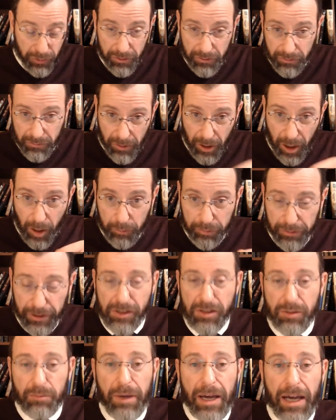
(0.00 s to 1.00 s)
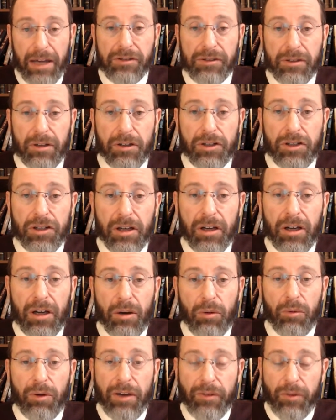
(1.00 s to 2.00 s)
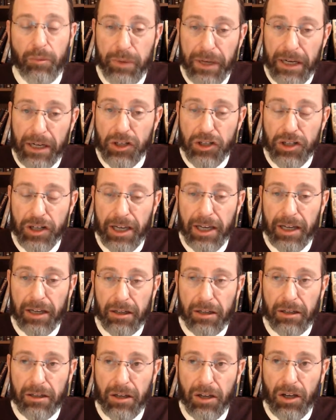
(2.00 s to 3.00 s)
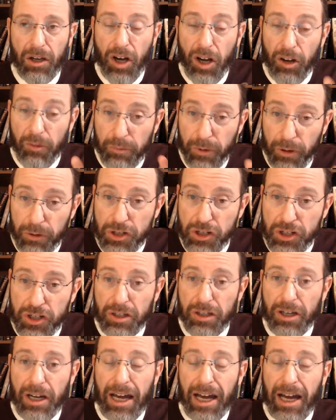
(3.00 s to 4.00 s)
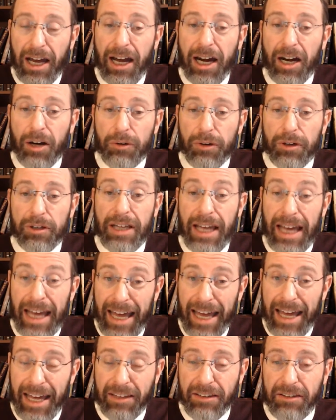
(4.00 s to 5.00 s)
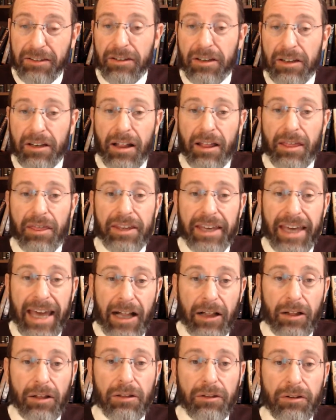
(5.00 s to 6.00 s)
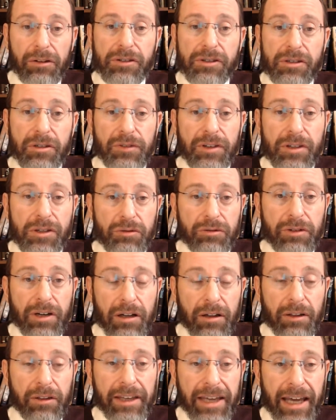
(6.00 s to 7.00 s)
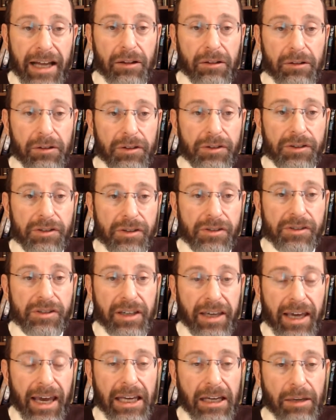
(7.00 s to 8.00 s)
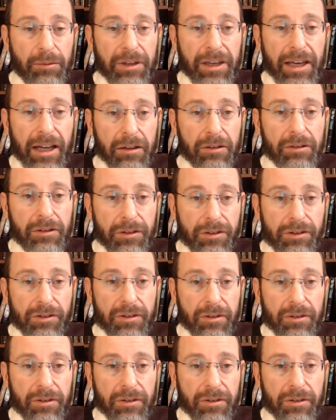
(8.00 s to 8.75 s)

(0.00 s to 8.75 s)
our present passage, we have a picture here of Moshe, Aaron, and the elders of Israel, the Zakanim, the elders.